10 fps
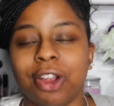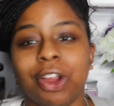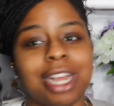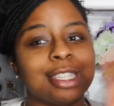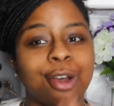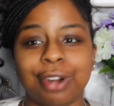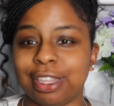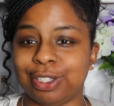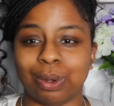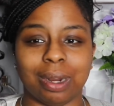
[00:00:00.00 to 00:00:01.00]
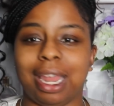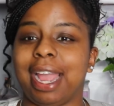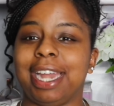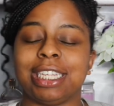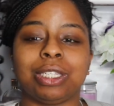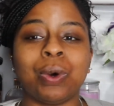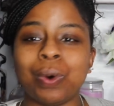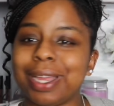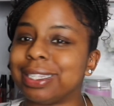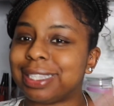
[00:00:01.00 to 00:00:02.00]
Girl, that's a whole nother story. Like, the
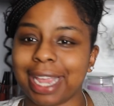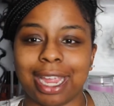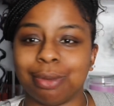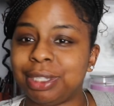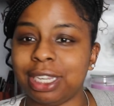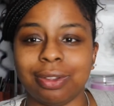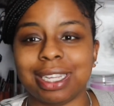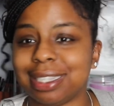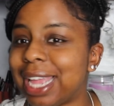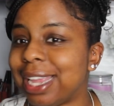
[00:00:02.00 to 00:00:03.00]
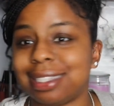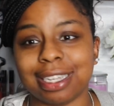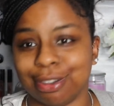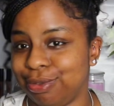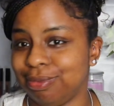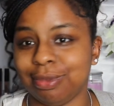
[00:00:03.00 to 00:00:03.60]
school is a scam till this day still.